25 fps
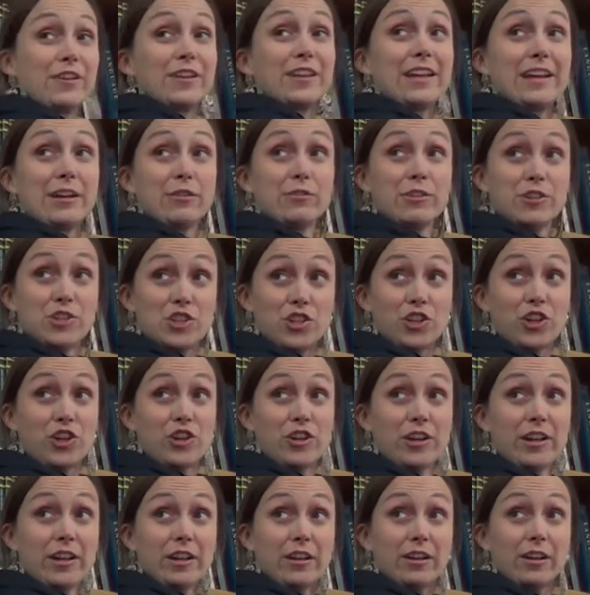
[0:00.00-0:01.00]
for language
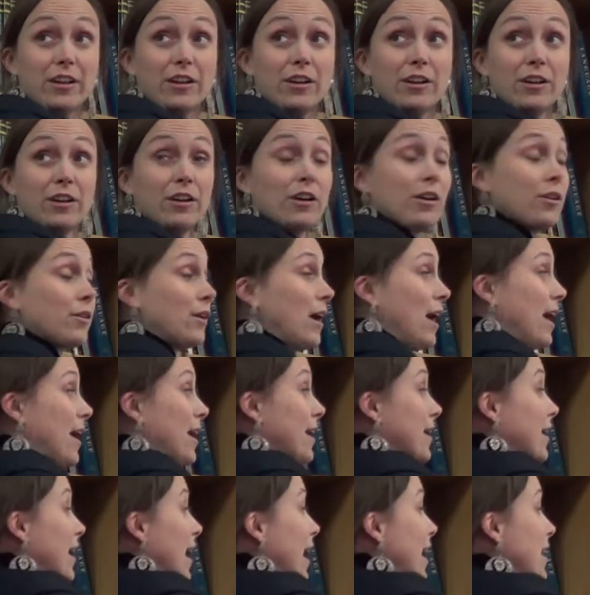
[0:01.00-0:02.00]
learning,
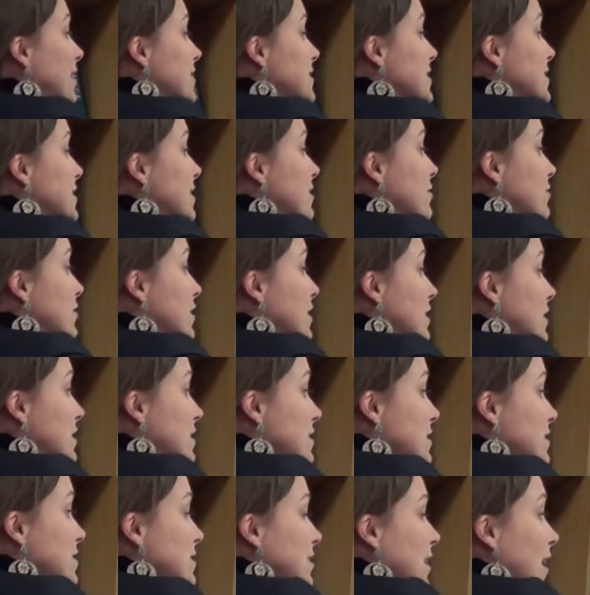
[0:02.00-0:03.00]
Okay,
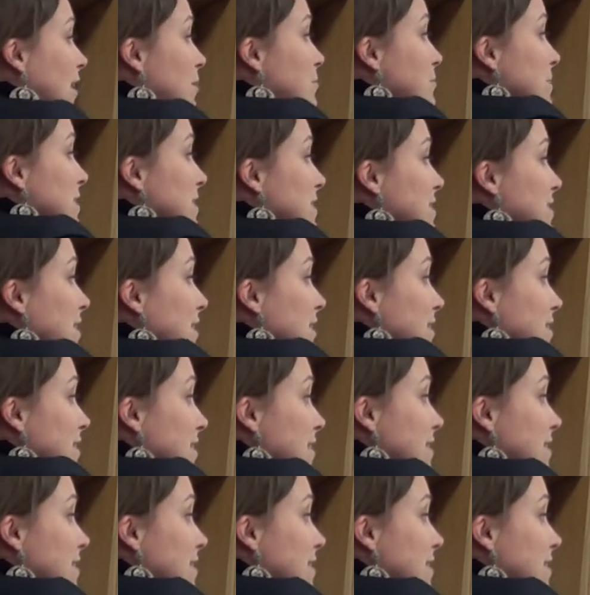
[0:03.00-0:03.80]
activities can be done